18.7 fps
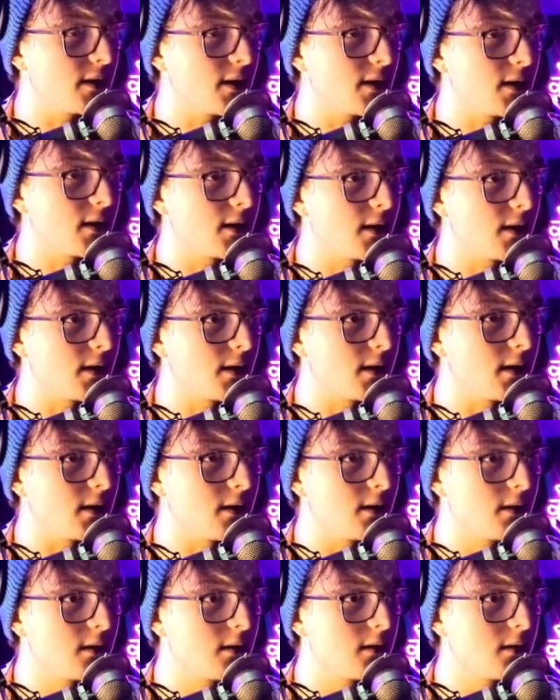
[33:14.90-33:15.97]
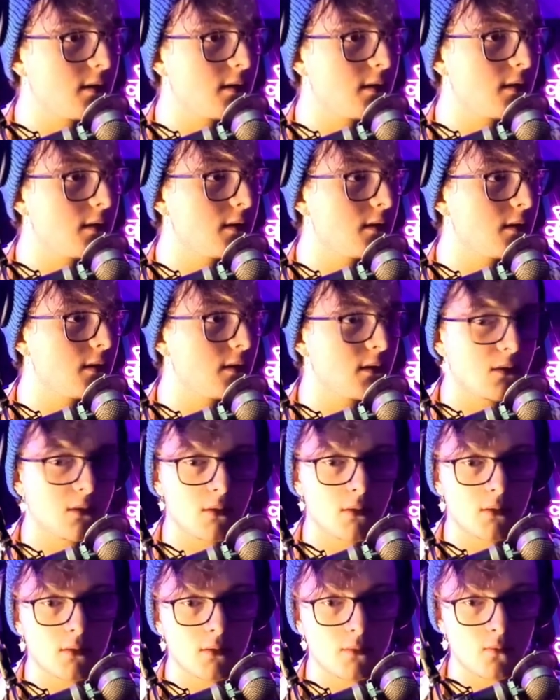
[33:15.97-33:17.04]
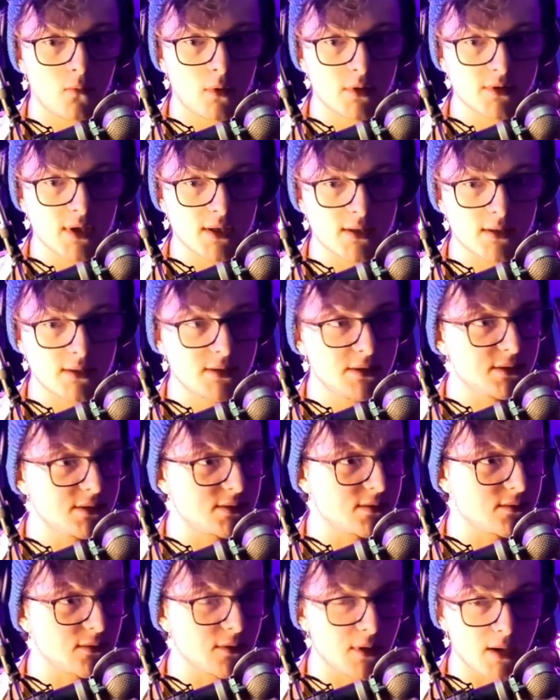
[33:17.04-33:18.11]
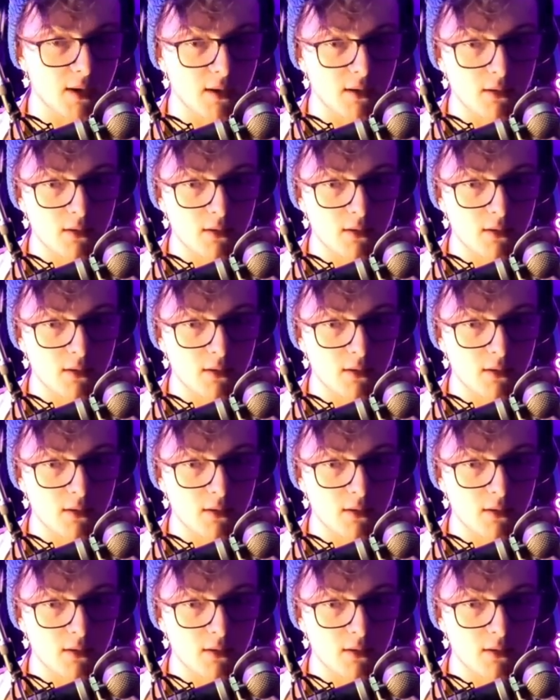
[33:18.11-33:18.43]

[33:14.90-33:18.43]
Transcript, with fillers: uh... what exactly is through here?